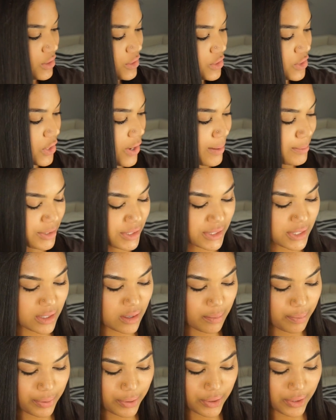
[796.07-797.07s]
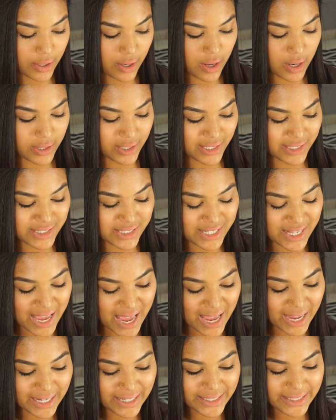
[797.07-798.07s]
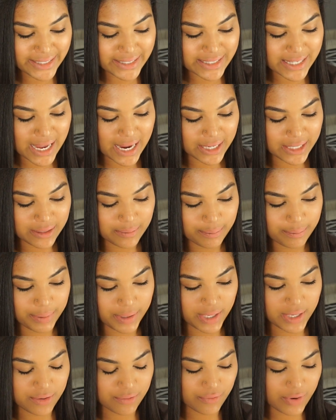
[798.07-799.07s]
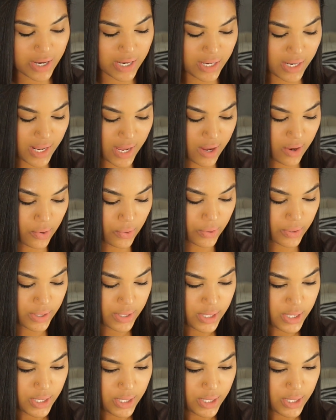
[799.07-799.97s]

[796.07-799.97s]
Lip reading: So I'm just gonna put on a tiny bit right now,